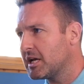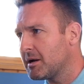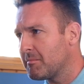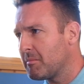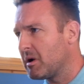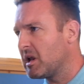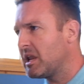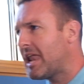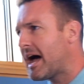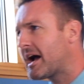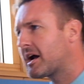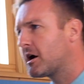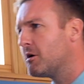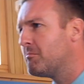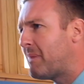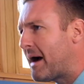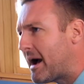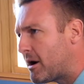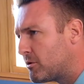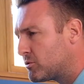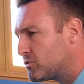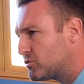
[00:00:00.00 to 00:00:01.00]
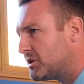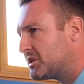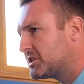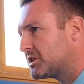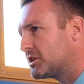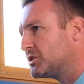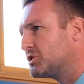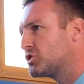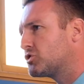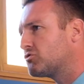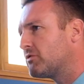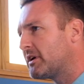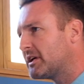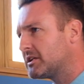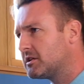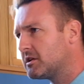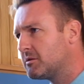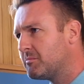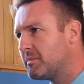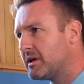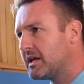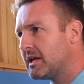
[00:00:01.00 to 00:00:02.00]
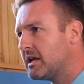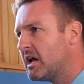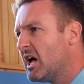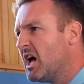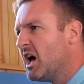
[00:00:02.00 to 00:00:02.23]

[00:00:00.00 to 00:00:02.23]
yet my lack of boundaries constricted me.